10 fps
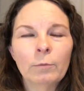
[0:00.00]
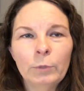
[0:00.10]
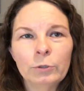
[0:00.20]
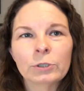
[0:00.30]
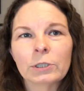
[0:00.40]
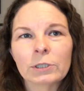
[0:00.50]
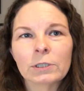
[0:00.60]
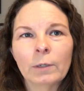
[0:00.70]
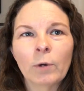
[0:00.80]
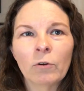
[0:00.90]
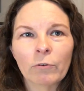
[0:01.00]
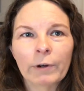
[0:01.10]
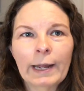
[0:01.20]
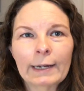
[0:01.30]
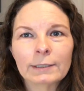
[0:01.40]
immune system
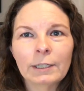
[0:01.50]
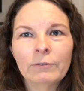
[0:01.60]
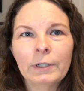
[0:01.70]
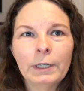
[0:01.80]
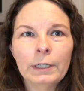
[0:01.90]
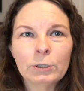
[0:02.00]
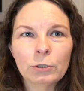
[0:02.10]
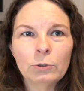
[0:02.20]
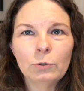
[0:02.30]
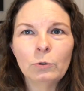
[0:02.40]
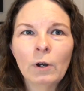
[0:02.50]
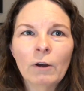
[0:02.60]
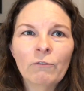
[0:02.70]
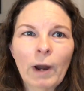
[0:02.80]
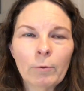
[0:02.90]
overreactivity to
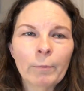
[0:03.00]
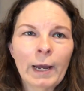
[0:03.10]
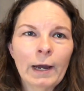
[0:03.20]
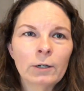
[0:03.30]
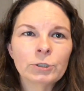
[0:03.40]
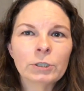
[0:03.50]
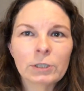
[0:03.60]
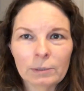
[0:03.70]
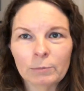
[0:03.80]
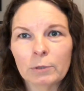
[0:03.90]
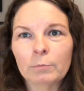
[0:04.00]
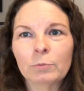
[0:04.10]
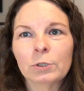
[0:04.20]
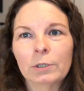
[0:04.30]
fibromyalgia symptoms.